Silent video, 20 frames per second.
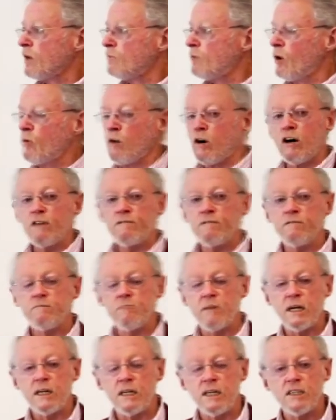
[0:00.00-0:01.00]
my
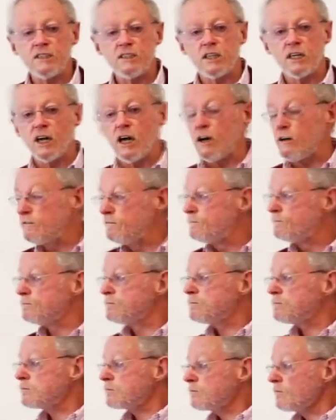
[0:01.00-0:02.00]
wife many years ago,
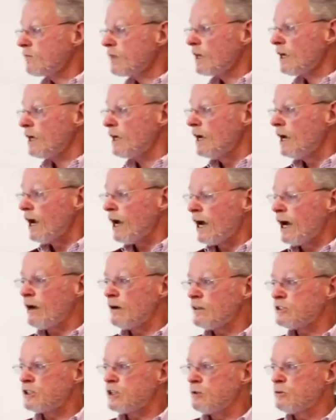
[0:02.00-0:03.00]

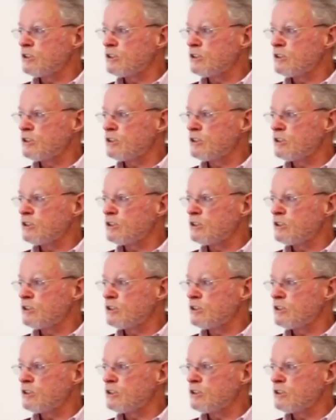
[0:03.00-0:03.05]
she